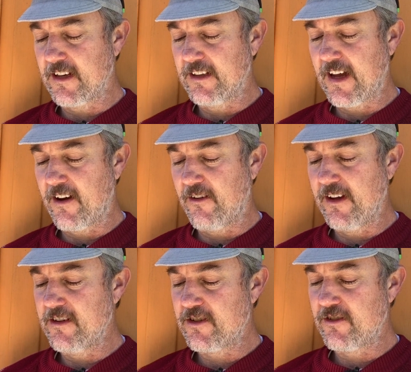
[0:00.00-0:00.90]
allow
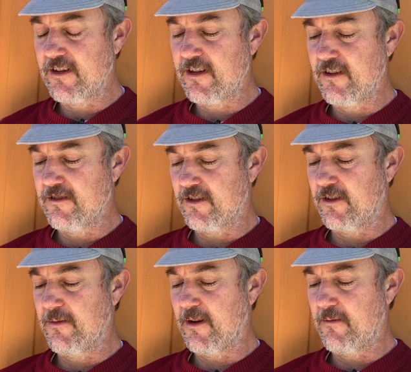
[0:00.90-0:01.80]
industry to use
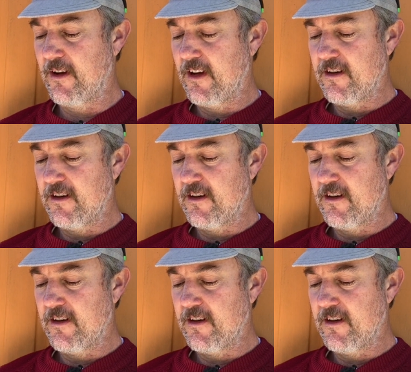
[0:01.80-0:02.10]
aluminum